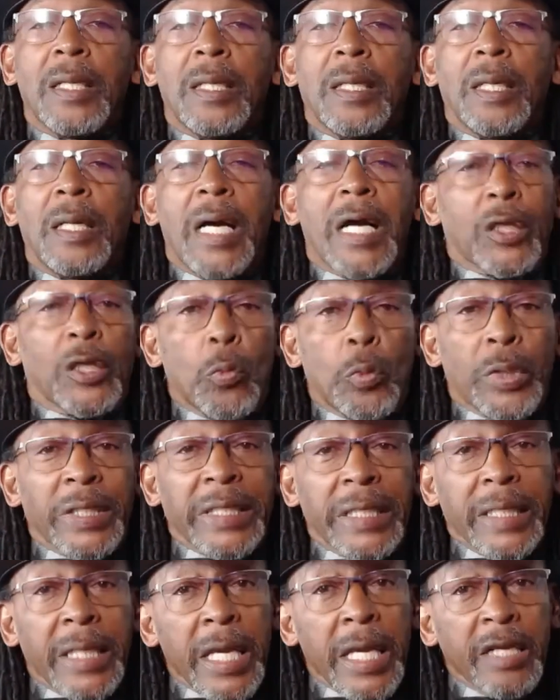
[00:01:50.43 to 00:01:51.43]
I don't want to
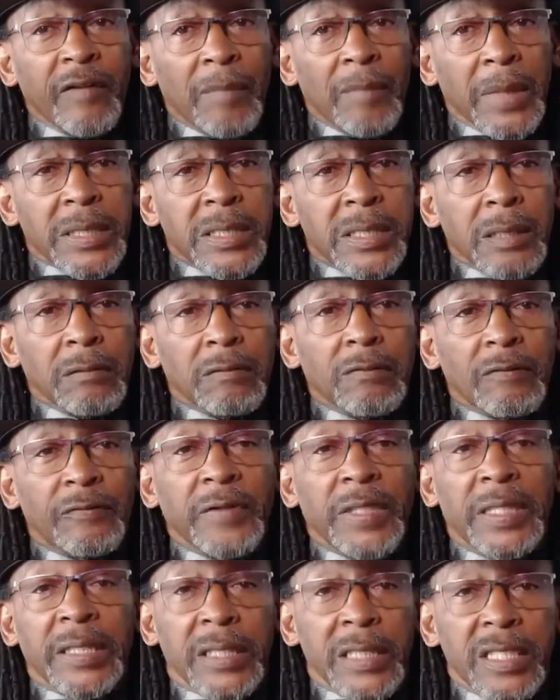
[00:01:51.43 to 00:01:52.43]
get ahead of myself
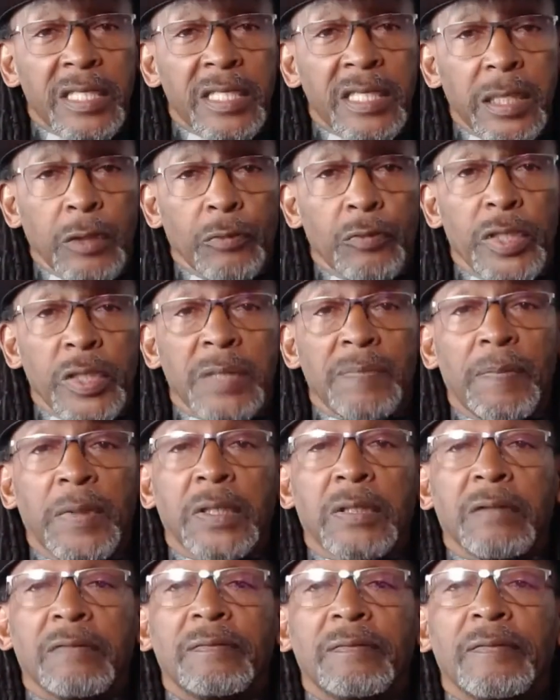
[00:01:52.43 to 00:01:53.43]
in this series,
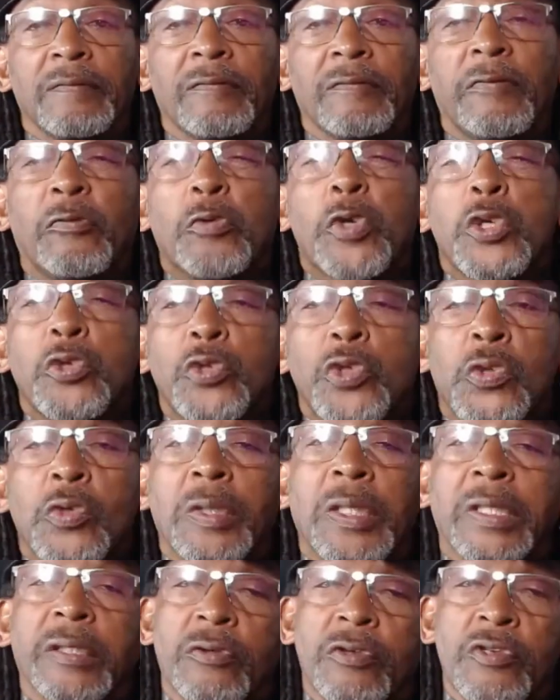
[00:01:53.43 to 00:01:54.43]
but for you to
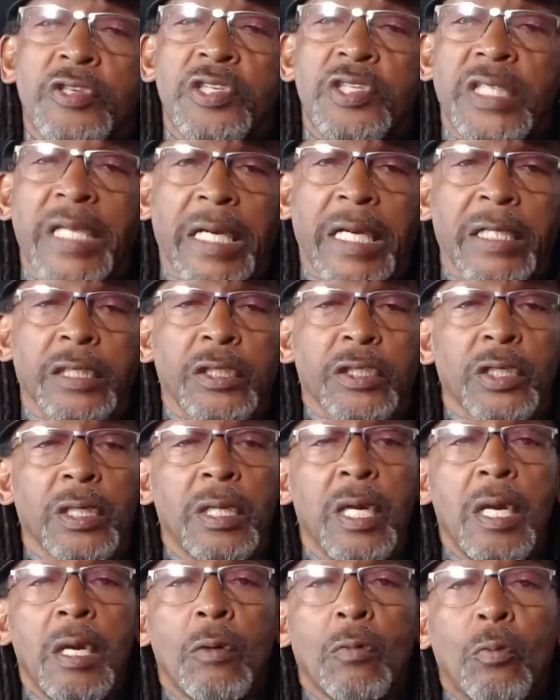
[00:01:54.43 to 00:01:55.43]
understand
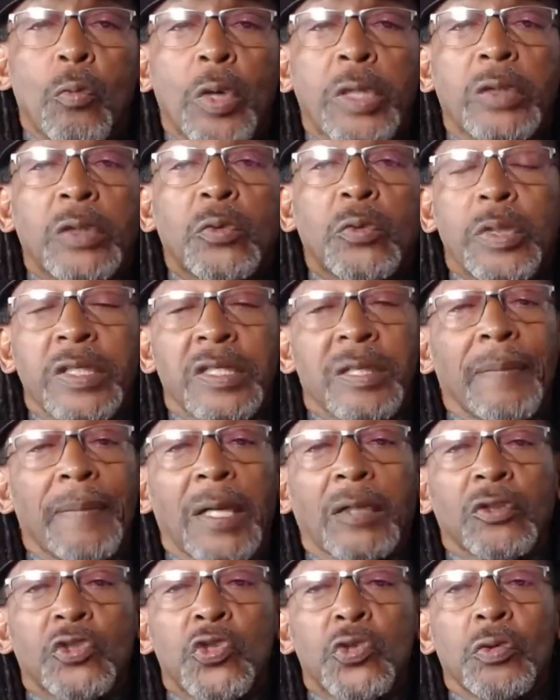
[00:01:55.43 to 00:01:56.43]
what was
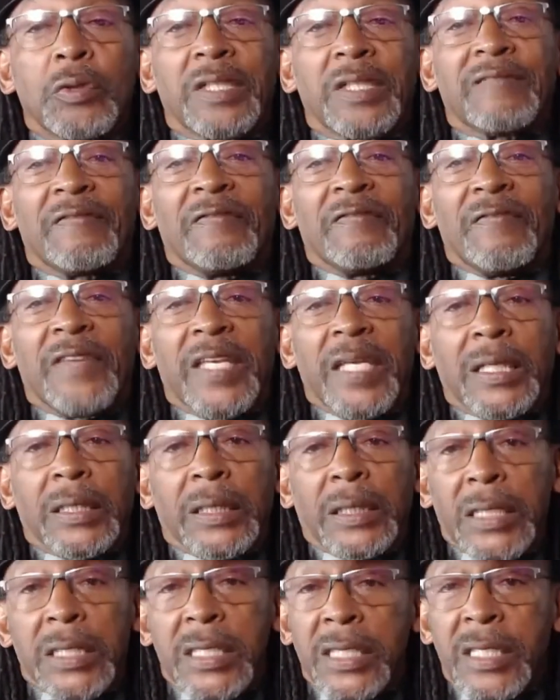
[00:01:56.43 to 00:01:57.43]
about to unveil
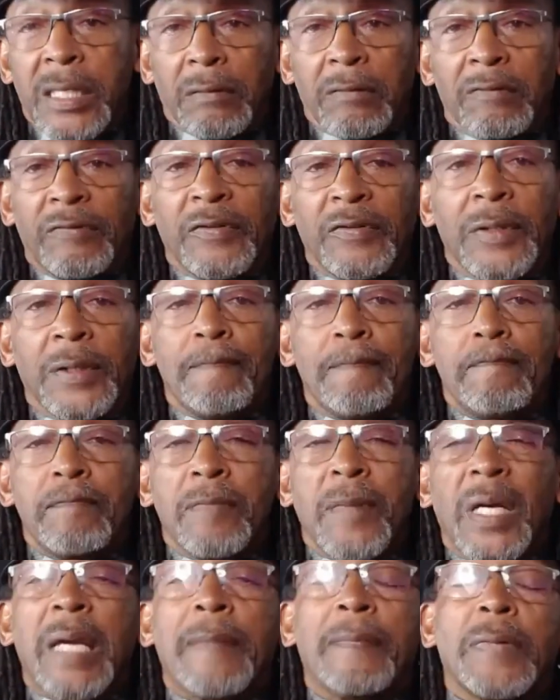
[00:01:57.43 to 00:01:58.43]
itself,
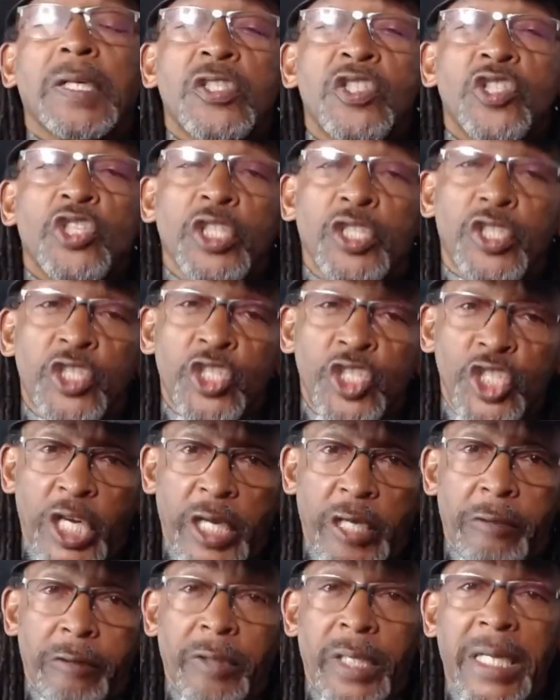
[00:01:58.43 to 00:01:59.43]
I must
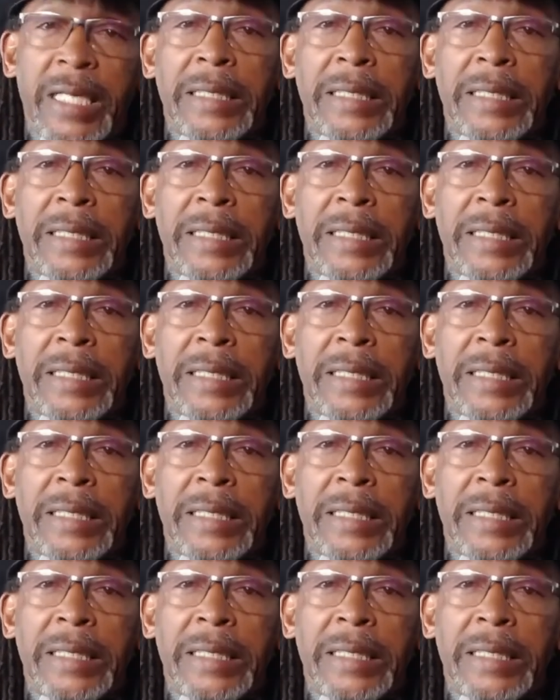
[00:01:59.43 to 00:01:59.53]
share a